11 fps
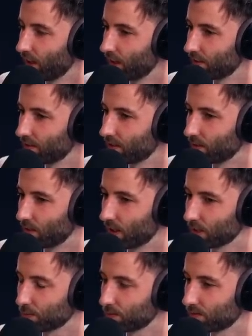And, you know, an
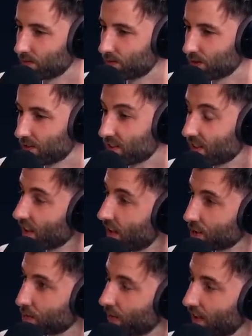actual
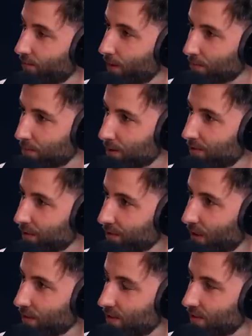left back would be a real
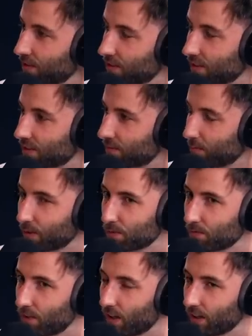novelty this season, because
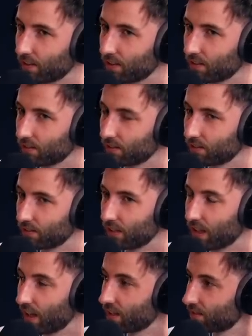we've not had it
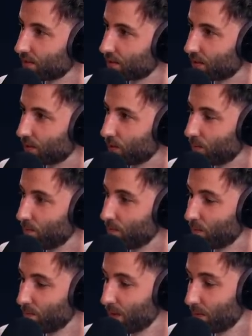yet. So
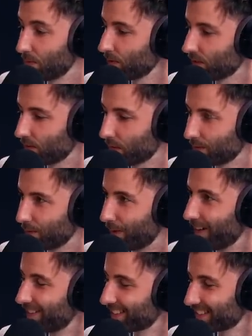maybe we'll see him have an
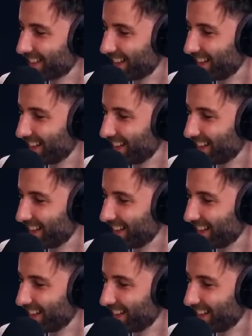appearance.